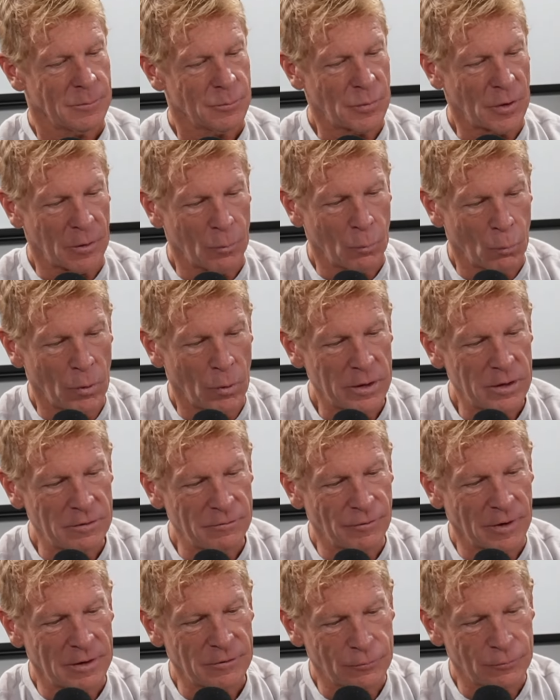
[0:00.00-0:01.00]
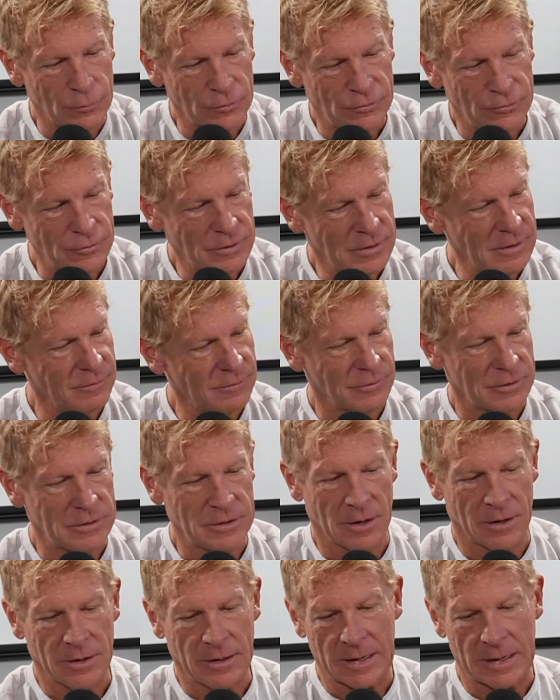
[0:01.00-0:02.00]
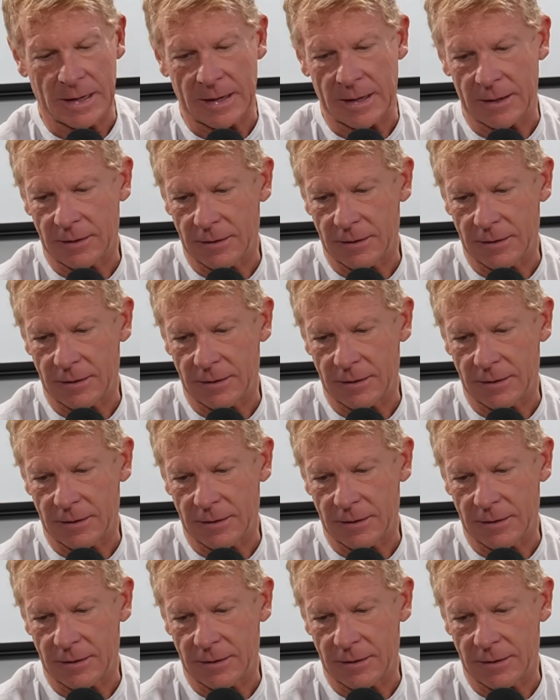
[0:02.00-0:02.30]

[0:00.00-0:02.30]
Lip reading: But what advice would you give a young guy?